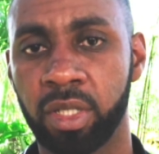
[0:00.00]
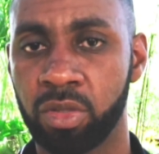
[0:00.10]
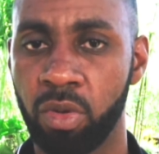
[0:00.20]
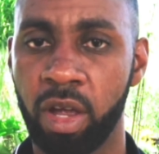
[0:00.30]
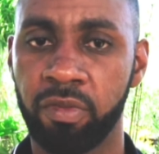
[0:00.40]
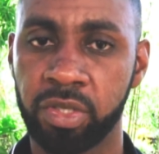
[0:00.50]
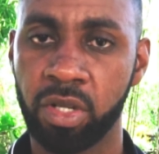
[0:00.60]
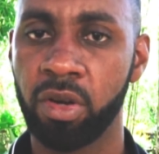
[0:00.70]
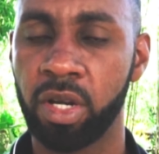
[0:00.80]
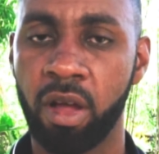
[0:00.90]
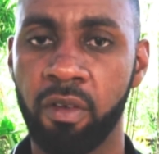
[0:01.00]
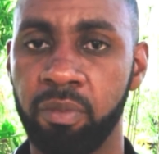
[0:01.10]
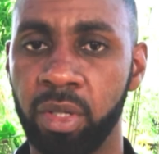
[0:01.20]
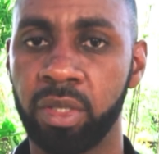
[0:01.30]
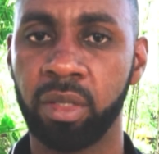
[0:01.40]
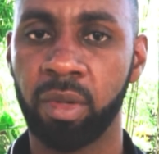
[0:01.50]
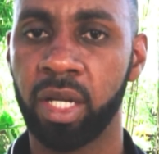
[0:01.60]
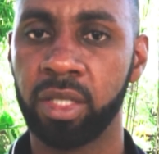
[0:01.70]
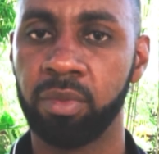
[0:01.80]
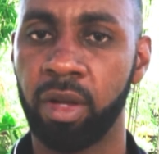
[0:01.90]
That's where I've started off building
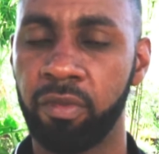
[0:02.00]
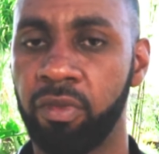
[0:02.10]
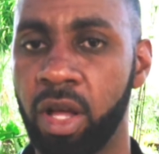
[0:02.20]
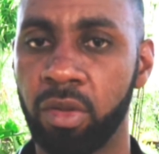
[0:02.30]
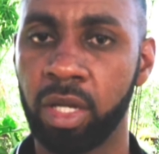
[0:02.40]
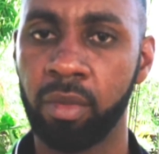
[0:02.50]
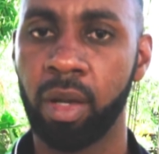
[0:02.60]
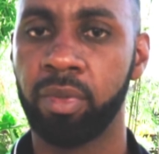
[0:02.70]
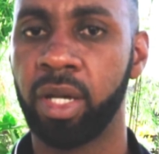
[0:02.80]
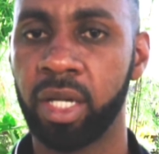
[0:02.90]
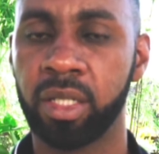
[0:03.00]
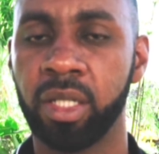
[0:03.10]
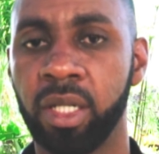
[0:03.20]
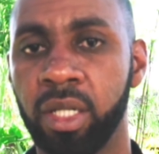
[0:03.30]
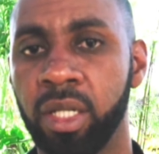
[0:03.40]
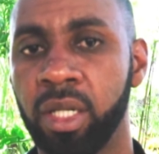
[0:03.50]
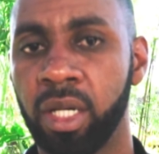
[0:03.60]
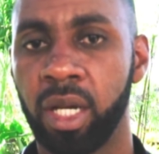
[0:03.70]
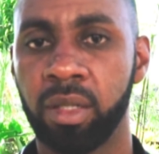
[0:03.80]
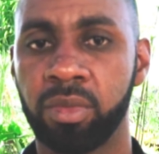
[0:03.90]
my following and my brand.
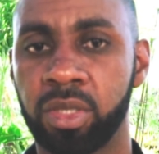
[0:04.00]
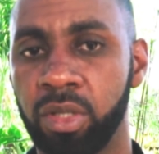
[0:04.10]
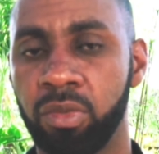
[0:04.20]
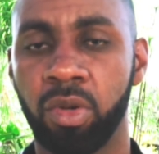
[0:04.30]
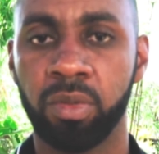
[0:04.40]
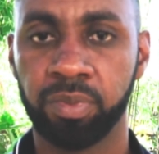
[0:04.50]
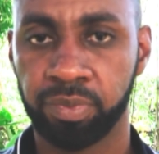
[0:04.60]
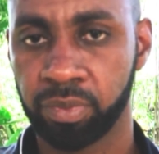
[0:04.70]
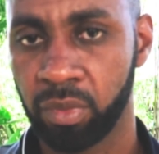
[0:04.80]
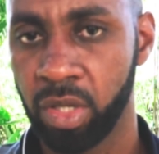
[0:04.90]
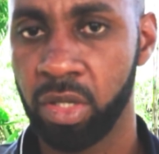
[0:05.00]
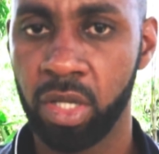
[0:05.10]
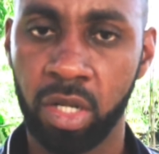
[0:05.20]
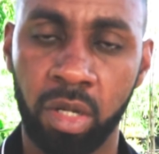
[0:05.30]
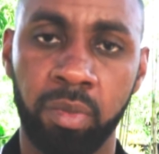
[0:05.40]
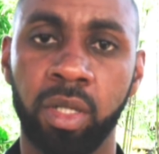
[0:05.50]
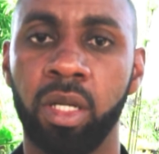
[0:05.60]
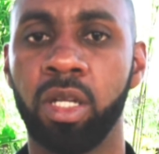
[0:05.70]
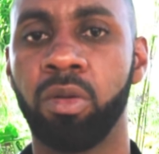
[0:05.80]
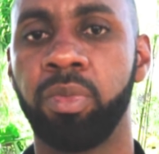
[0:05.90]
So you won't
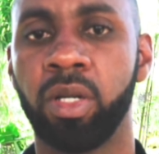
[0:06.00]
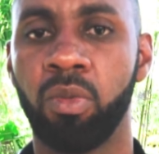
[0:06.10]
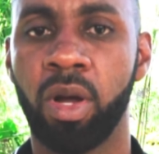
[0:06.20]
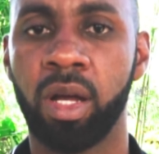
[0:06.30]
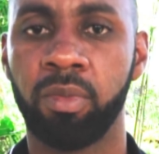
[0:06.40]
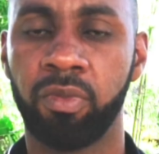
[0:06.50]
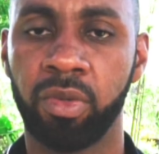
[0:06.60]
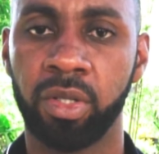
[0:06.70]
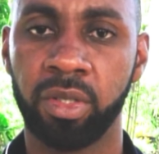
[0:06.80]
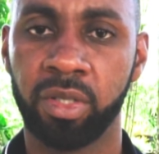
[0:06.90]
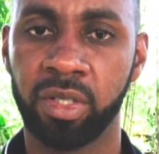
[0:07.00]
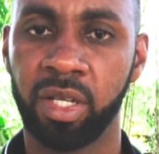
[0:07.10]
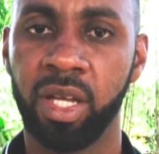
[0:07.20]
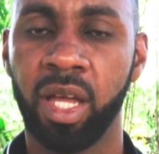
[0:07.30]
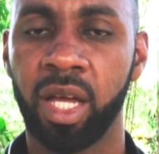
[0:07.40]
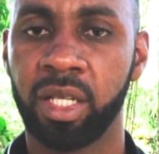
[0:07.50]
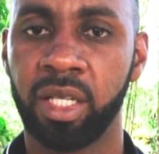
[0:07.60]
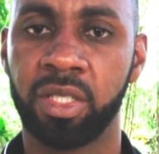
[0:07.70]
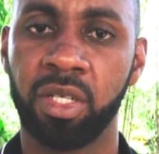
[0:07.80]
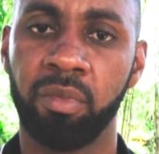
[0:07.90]
it'll be a while before I can
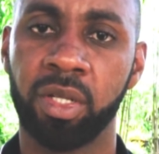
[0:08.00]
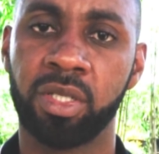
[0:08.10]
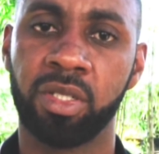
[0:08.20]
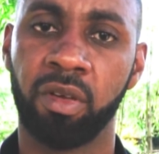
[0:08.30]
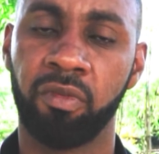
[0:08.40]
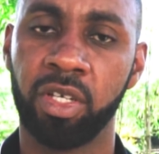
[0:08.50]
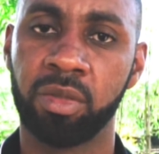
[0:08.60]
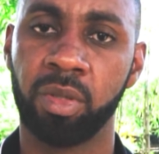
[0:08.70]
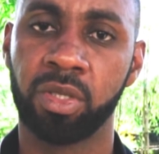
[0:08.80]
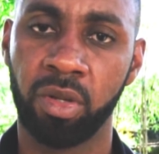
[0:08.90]
get to your message on Facebook.